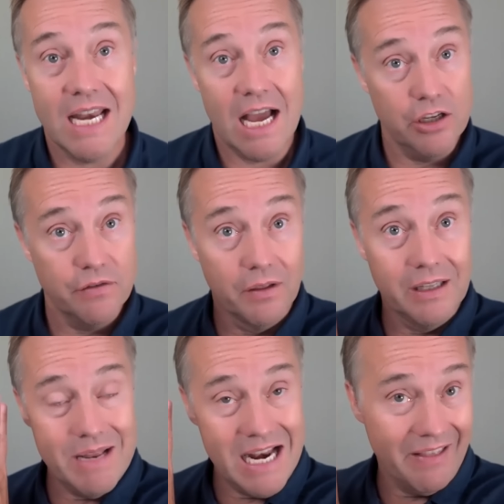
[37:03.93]
Now you've
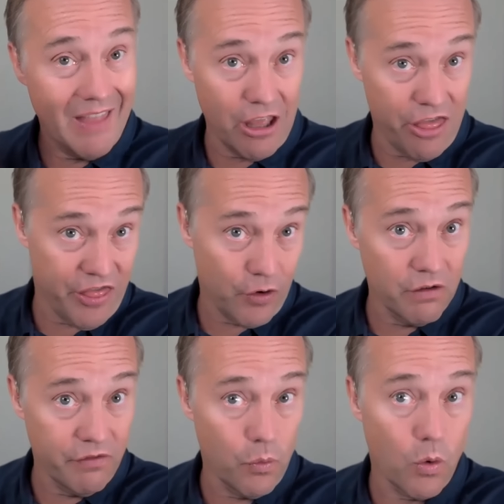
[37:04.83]
eliminated like a
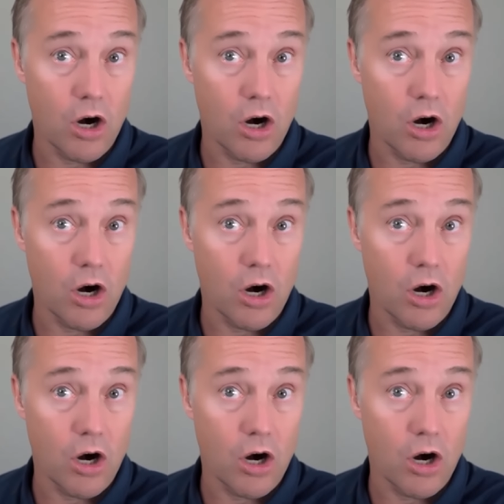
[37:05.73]
third of the